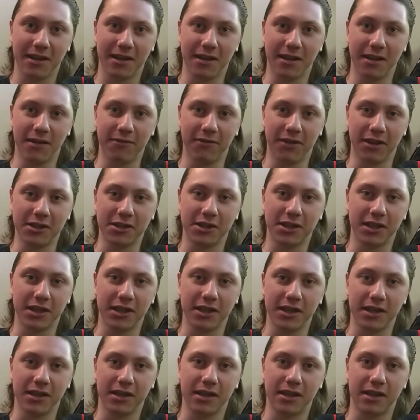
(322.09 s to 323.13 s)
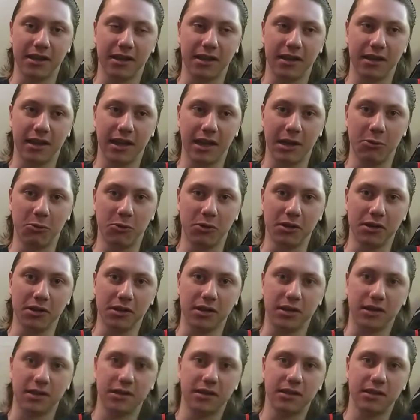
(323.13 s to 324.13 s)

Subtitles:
eventually it will